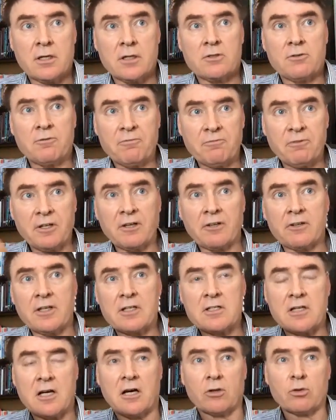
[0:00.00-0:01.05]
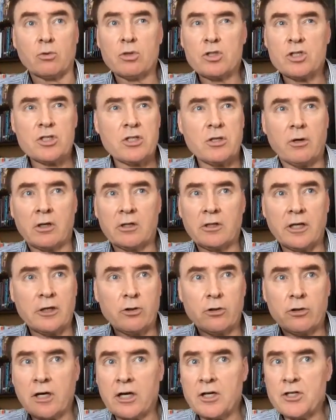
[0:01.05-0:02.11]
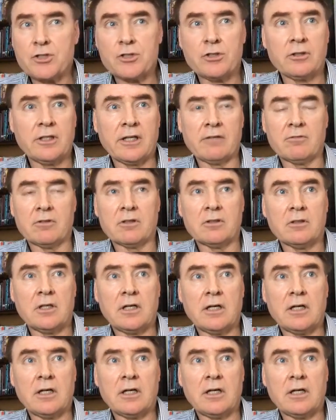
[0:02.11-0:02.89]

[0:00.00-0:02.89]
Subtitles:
to figure things out, or just on an educational level,